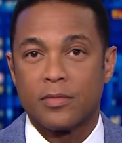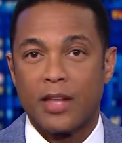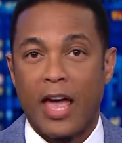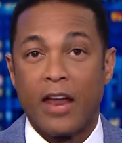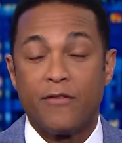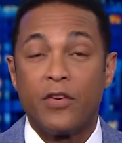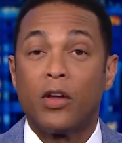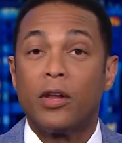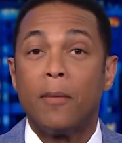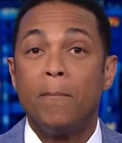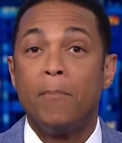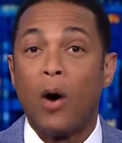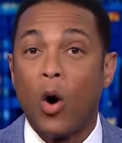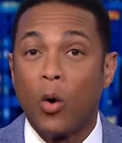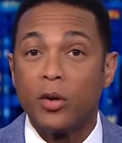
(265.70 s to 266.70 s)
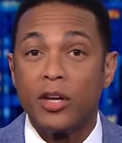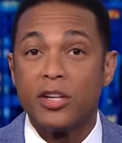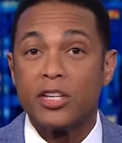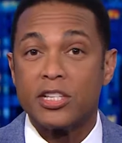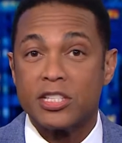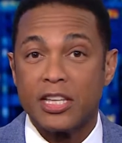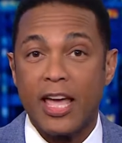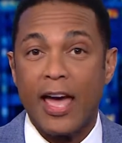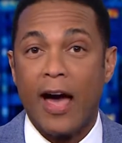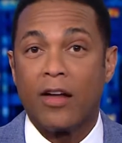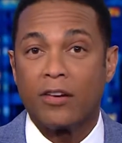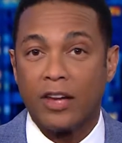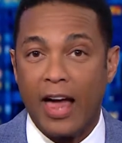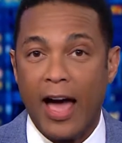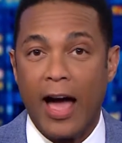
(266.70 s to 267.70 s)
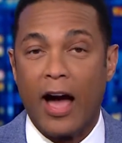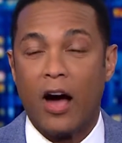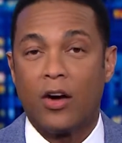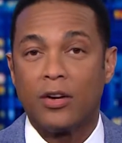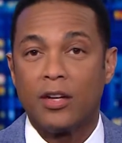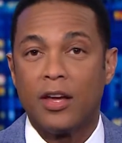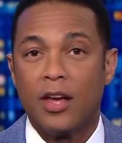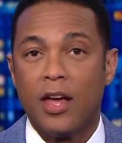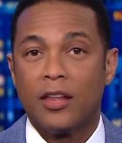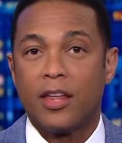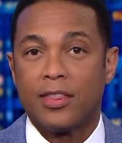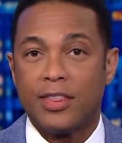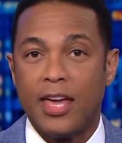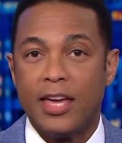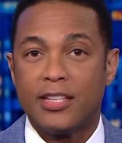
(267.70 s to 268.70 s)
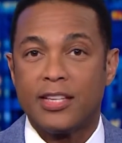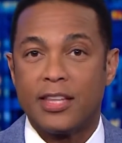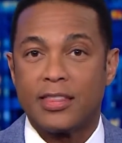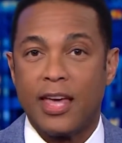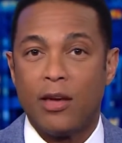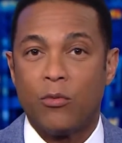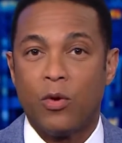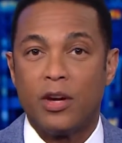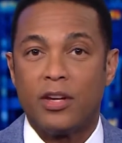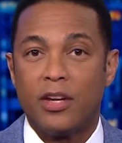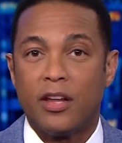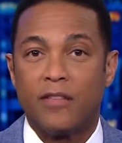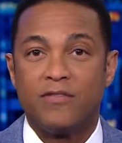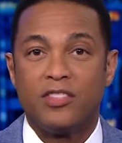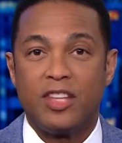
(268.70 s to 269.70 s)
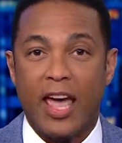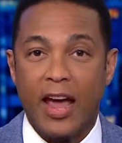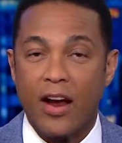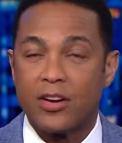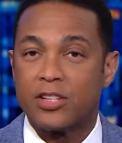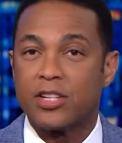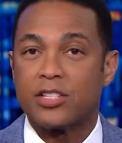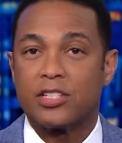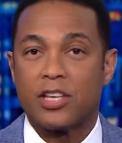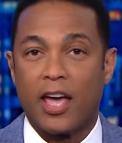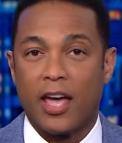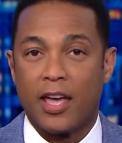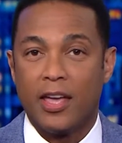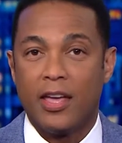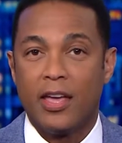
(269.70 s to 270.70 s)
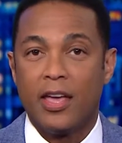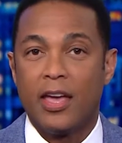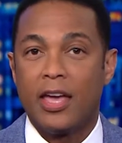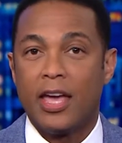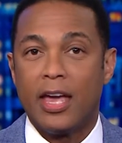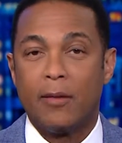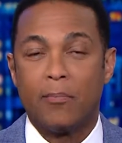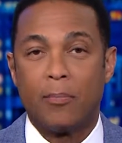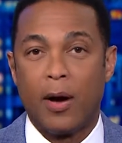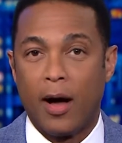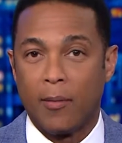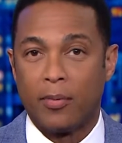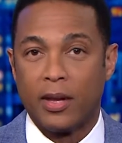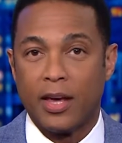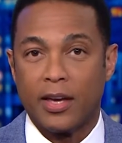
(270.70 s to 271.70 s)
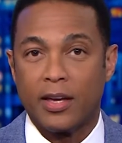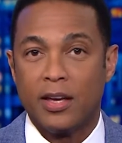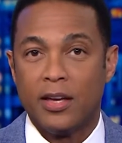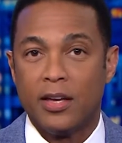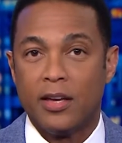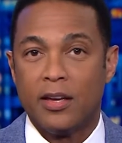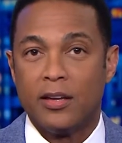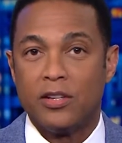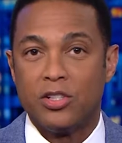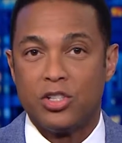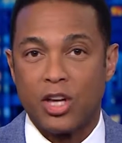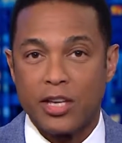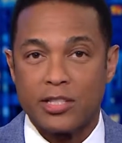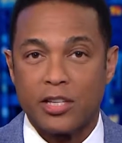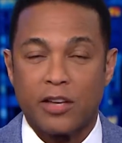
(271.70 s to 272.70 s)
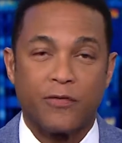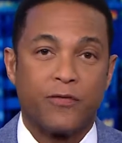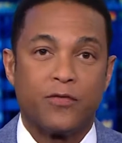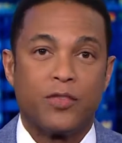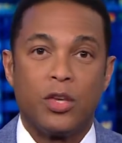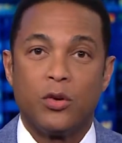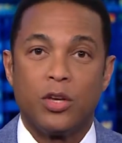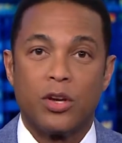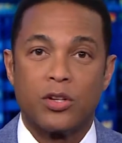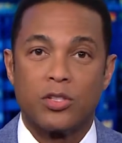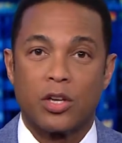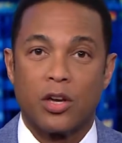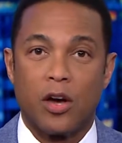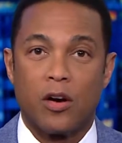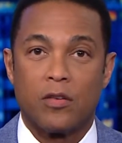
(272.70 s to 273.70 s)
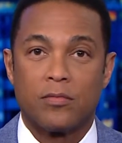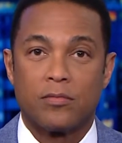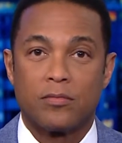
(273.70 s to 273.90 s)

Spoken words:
and feel emboldened to say out loud the things that they wouldn't have dared to say in public just a few years ago.